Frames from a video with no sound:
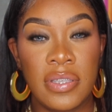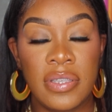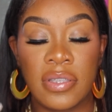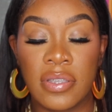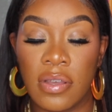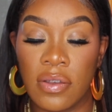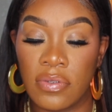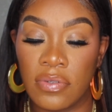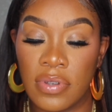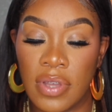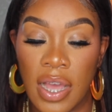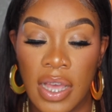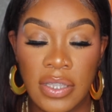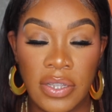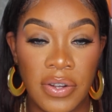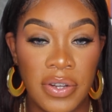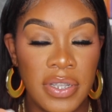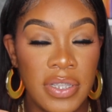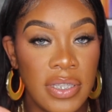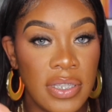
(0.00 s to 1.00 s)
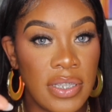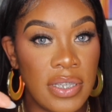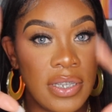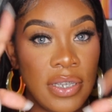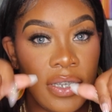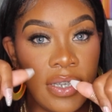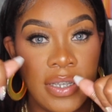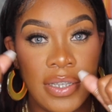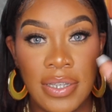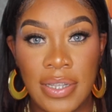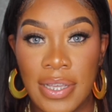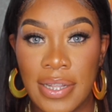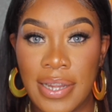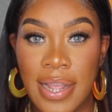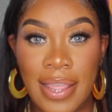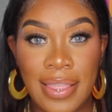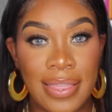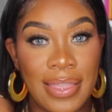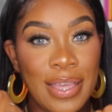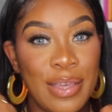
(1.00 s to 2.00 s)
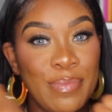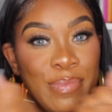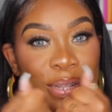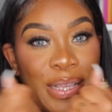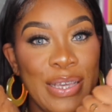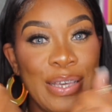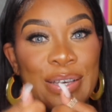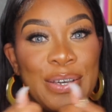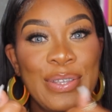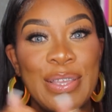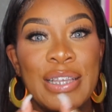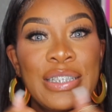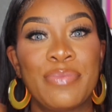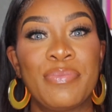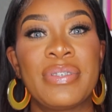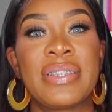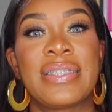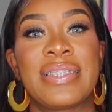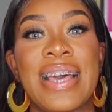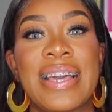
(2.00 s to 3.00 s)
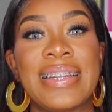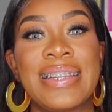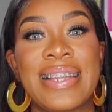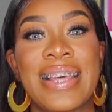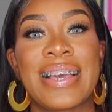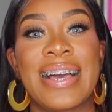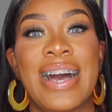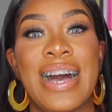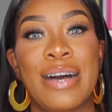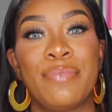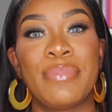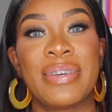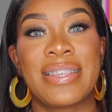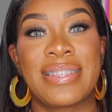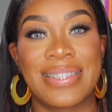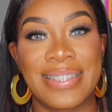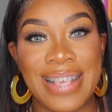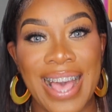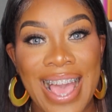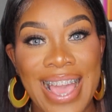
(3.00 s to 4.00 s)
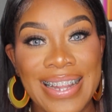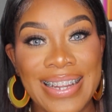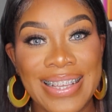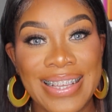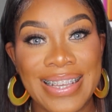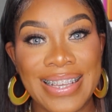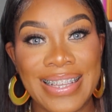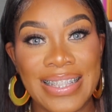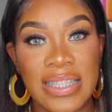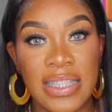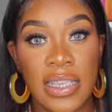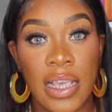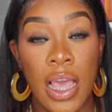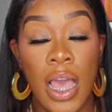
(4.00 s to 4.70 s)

So you guys already seen in that thumbnail. Y'all should be excited like I'm excited.